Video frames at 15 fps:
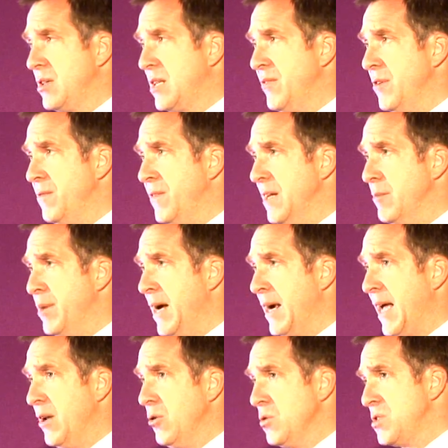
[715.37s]
give you feedback,
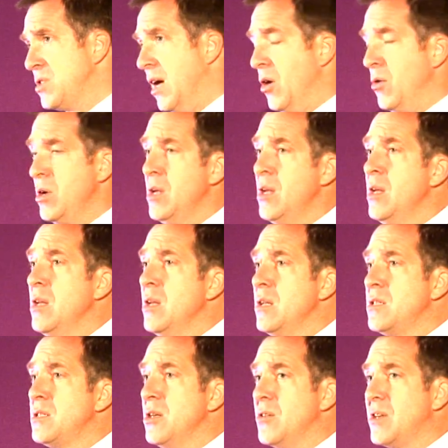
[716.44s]
and also
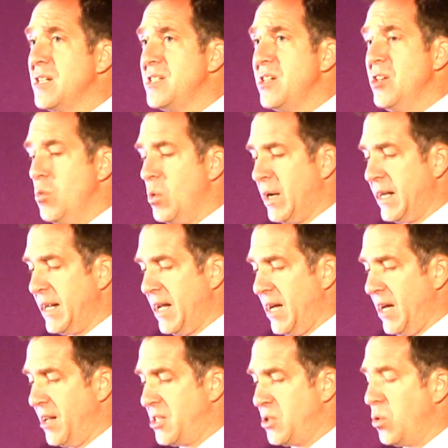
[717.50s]
to continue working
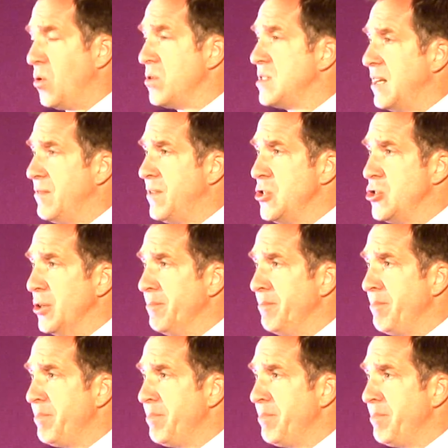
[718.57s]
hard towards that vision.